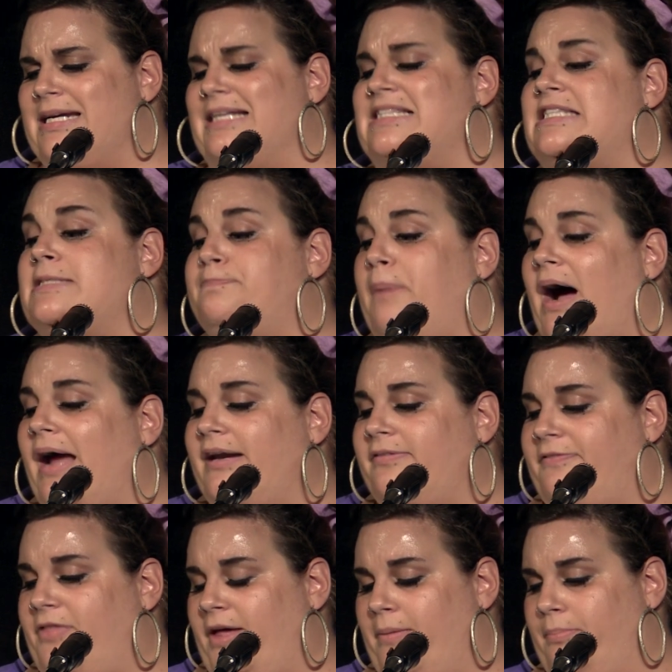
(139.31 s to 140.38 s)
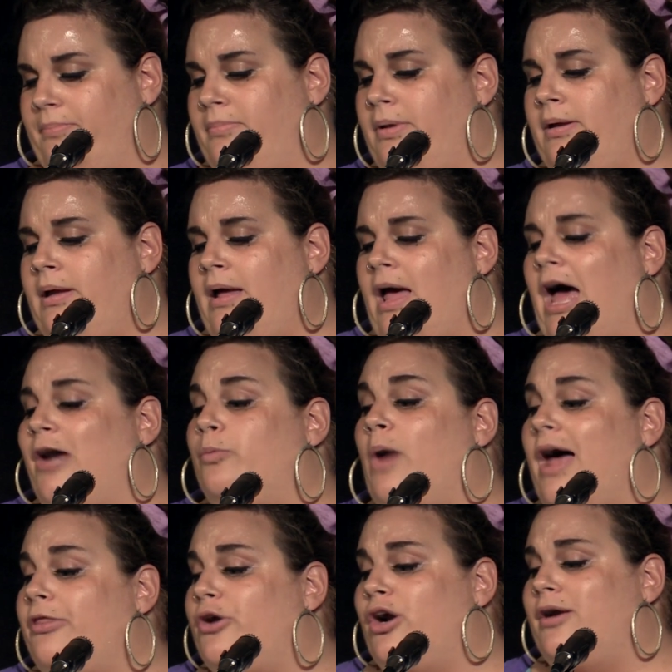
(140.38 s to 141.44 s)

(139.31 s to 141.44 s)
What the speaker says: In spite of them, and whether